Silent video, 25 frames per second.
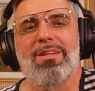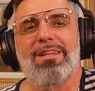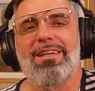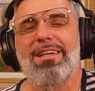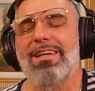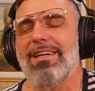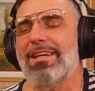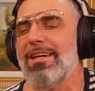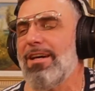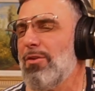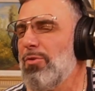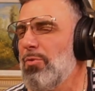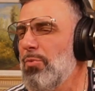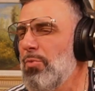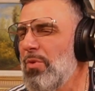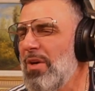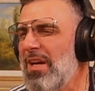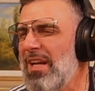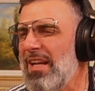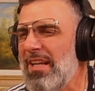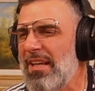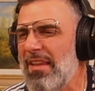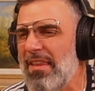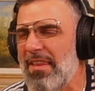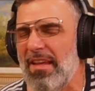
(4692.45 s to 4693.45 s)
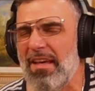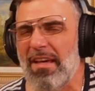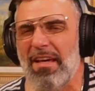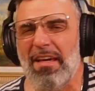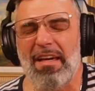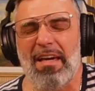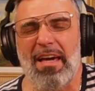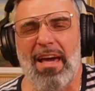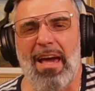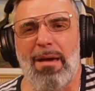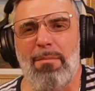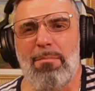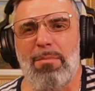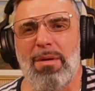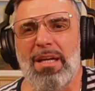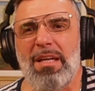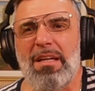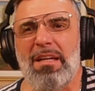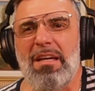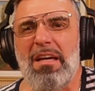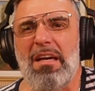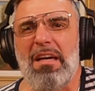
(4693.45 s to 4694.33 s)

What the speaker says: He can do anything, gaming,